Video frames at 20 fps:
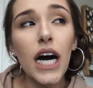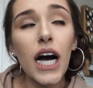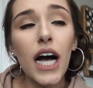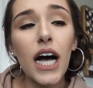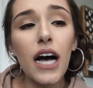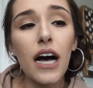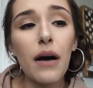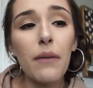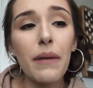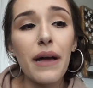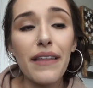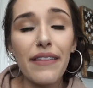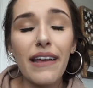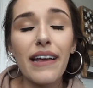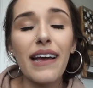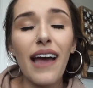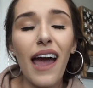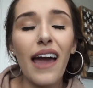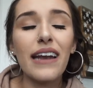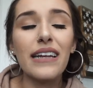um, and they
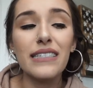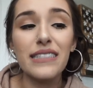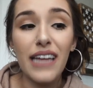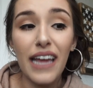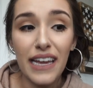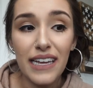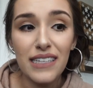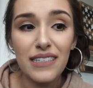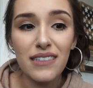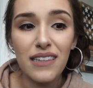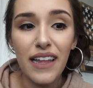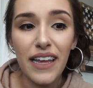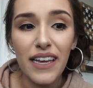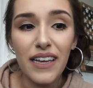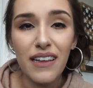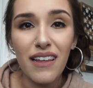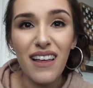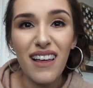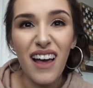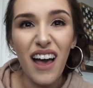kind of taste
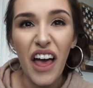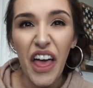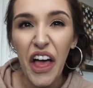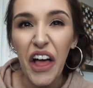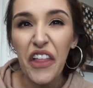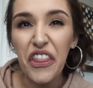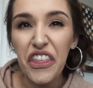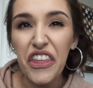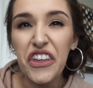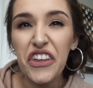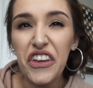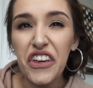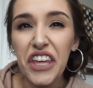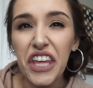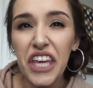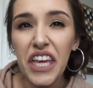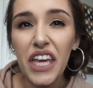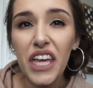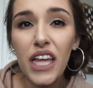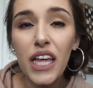like a healthy
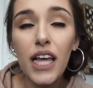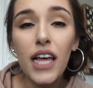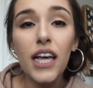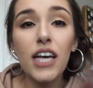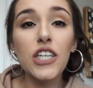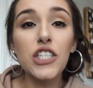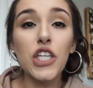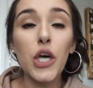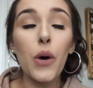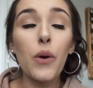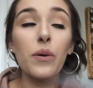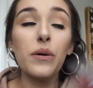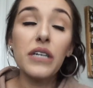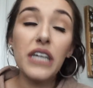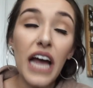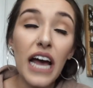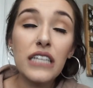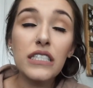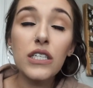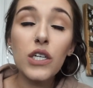cookie. So
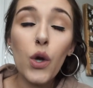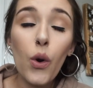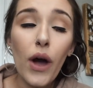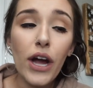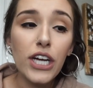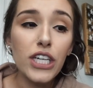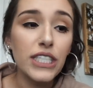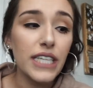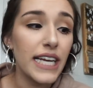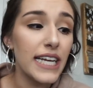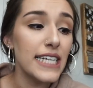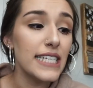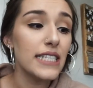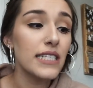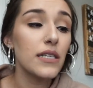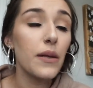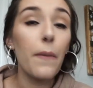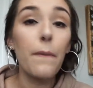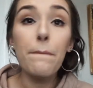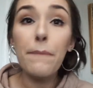it has an acquired taste,
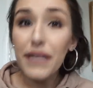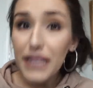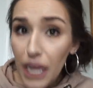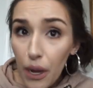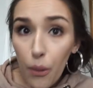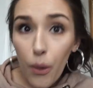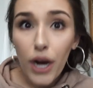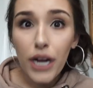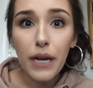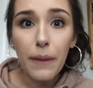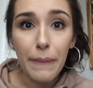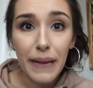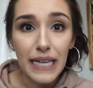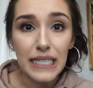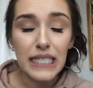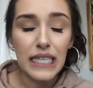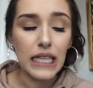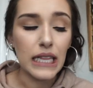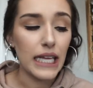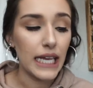but they work
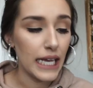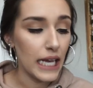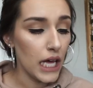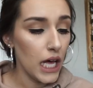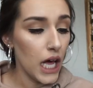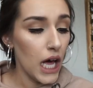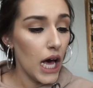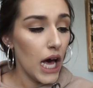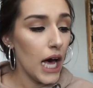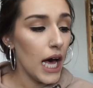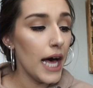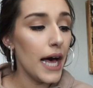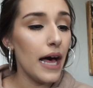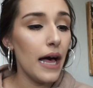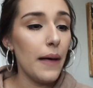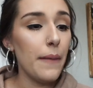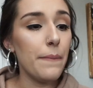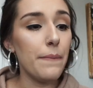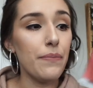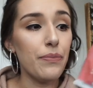amazingly.
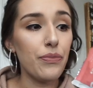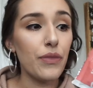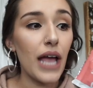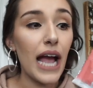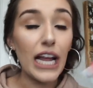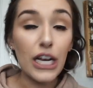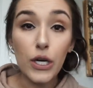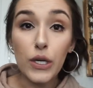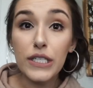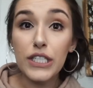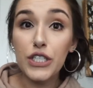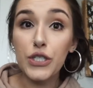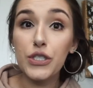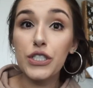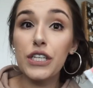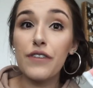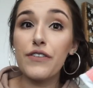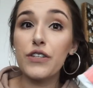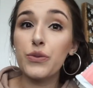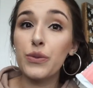Um, I noticed a huge
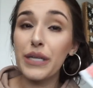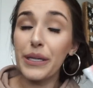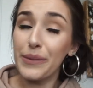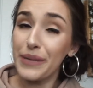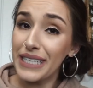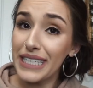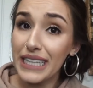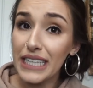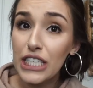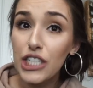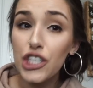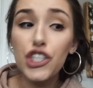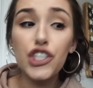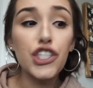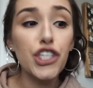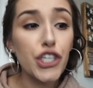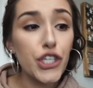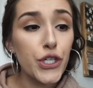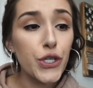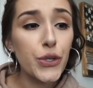difference when I would eat these
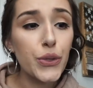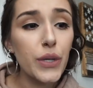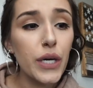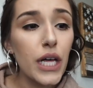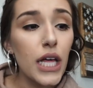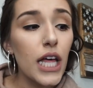too,